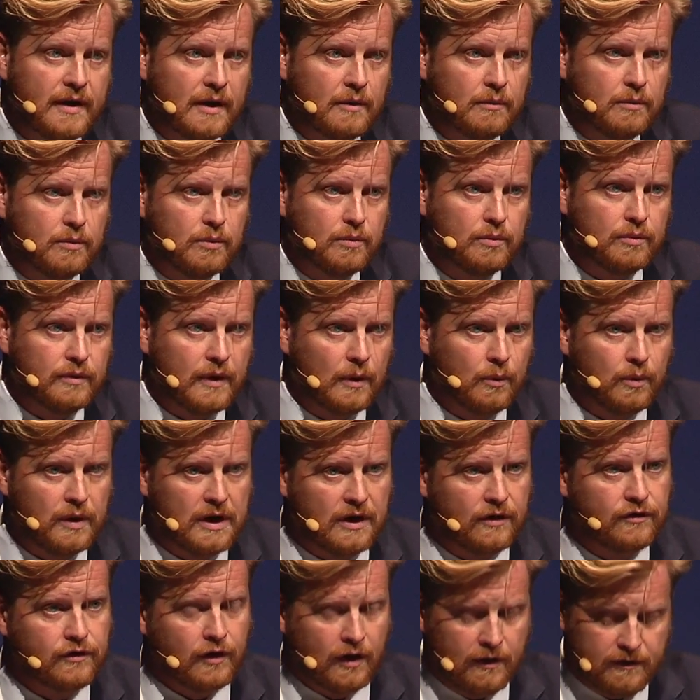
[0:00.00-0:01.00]
that
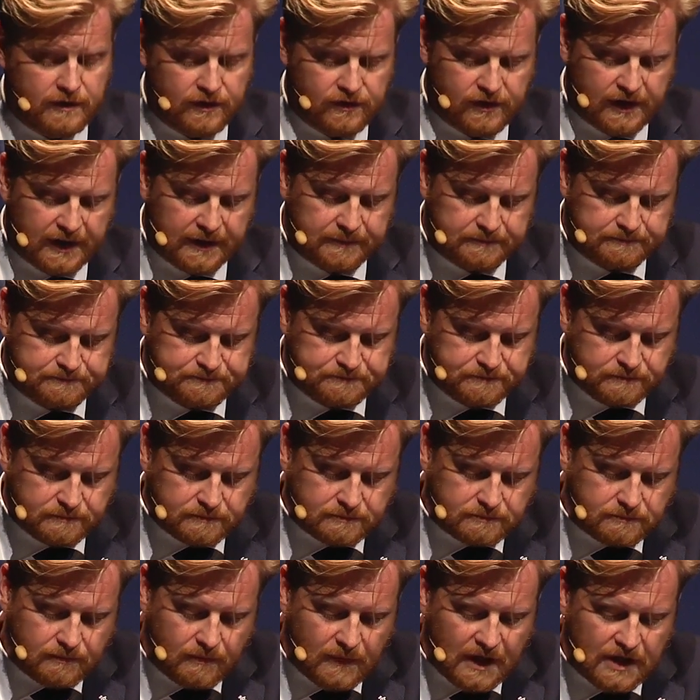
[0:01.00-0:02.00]
we are servicing,
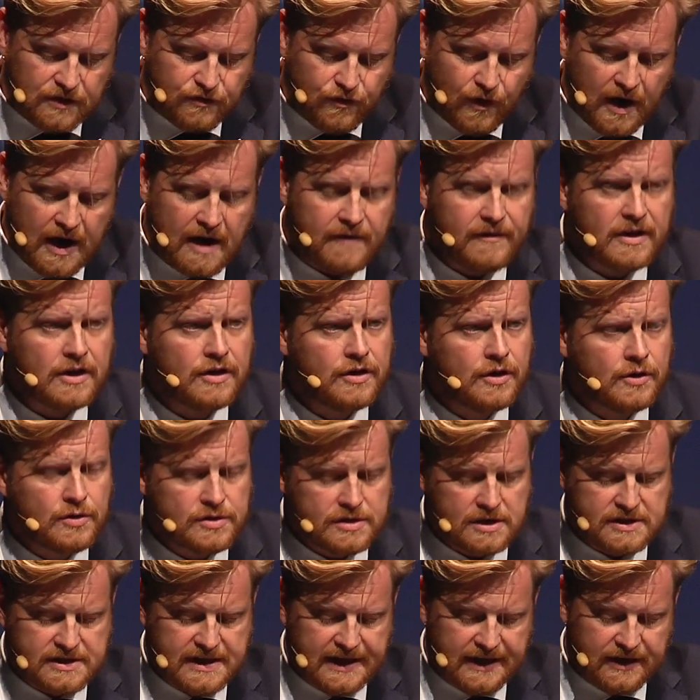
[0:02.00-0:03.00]
driving
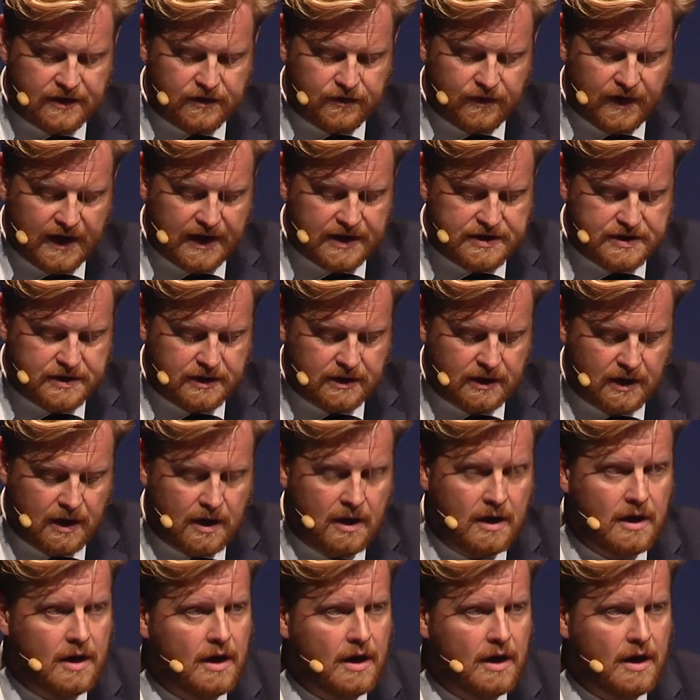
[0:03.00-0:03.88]
user satisfaction